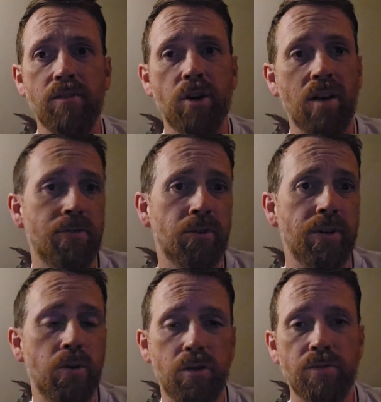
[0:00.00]
You've got
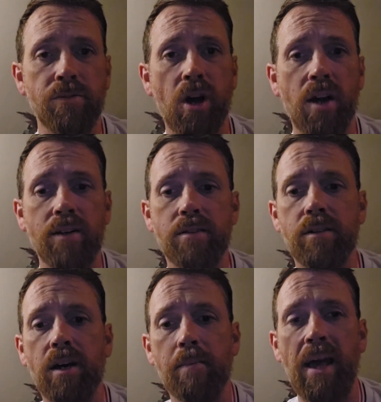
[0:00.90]
Farino, you've got
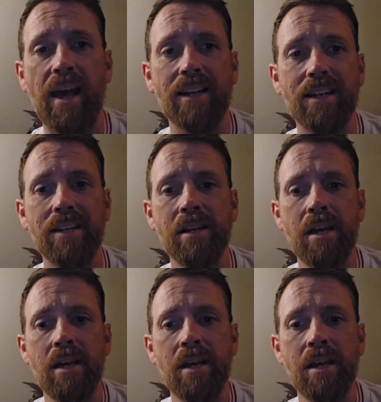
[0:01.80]
Hanlon.